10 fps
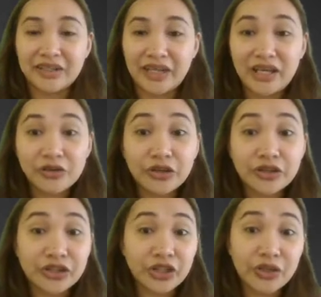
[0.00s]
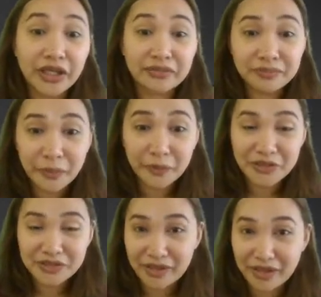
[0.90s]
okay or you can
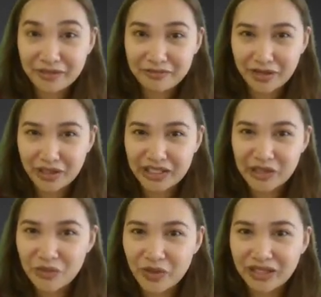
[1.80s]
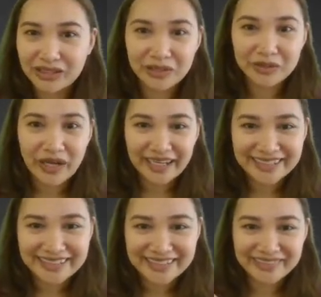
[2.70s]
post my video while you
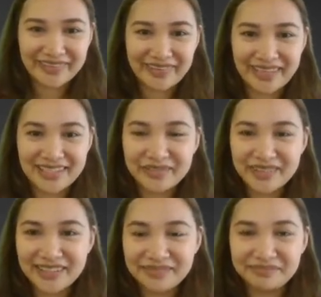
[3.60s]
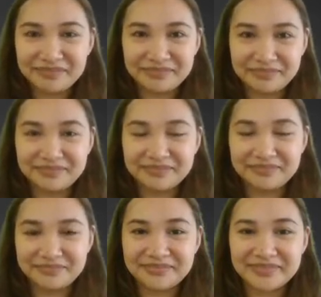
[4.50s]
answer this one
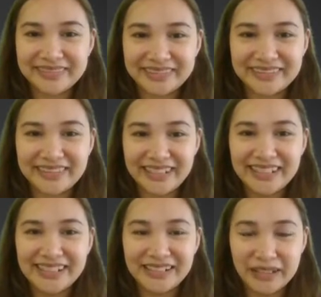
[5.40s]
all right